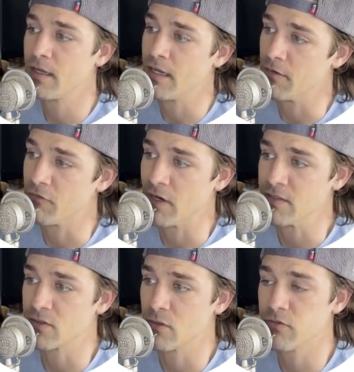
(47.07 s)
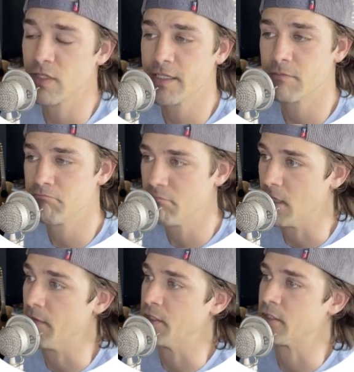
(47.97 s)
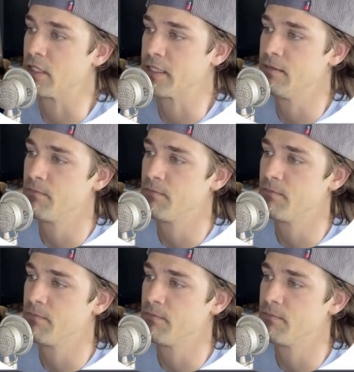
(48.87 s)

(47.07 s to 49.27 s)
and find Snowflake, and then you click it.